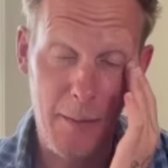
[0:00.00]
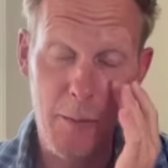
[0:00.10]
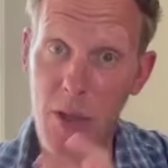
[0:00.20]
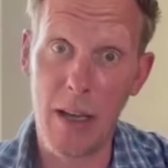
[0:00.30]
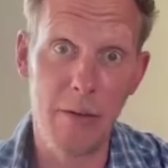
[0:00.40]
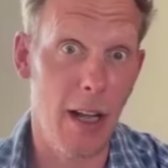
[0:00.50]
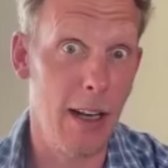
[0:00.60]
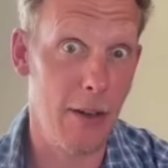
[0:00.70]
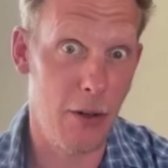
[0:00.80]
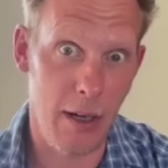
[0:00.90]
I'm so
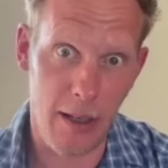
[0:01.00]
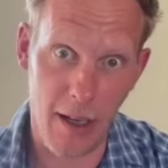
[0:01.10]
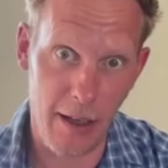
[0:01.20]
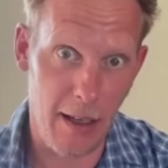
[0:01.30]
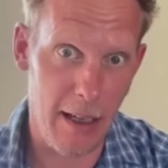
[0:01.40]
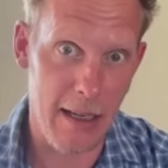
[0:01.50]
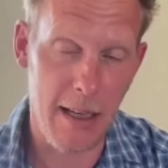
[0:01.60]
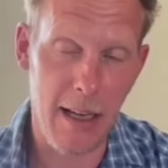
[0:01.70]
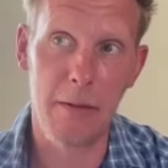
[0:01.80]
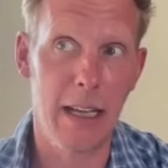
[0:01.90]
tired. Literally, like,
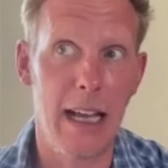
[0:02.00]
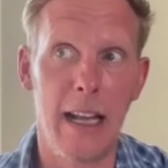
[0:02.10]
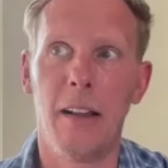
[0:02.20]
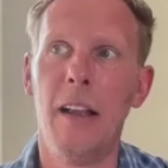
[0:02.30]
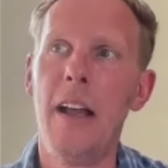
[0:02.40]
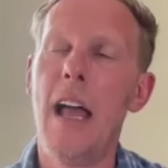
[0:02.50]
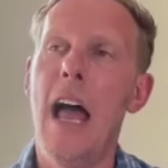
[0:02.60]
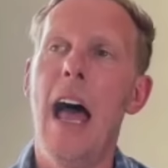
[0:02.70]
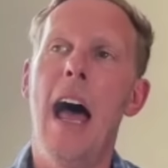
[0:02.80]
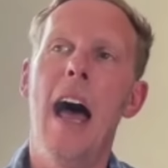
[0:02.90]
yesterday was hell.
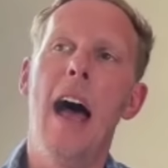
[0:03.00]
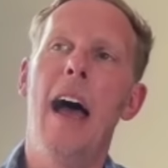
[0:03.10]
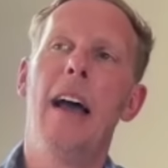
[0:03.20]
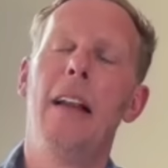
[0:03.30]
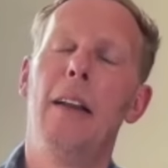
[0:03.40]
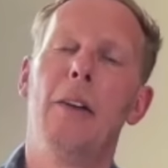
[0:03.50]
Yeah.